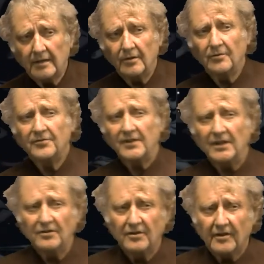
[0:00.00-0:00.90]
you
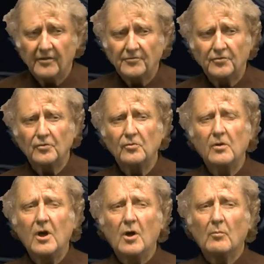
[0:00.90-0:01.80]
see
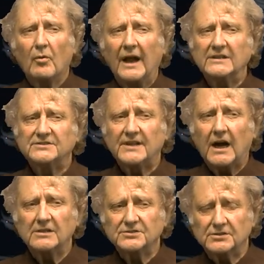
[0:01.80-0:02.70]
two bright
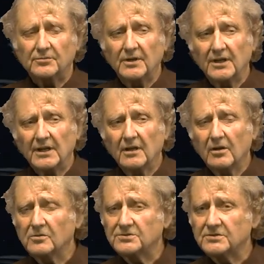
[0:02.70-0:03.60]
stars that are really
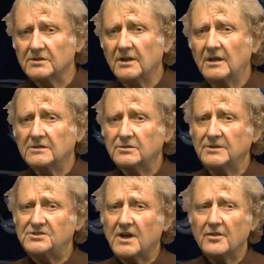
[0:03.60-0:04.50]
close to
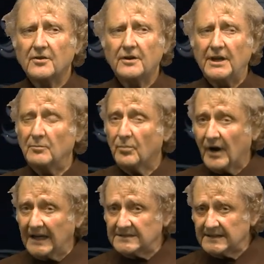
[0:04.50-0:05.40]
each other in
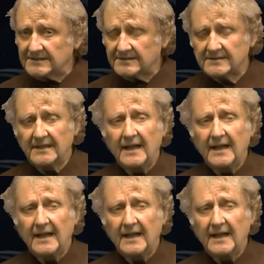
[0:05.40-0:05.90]
brightness.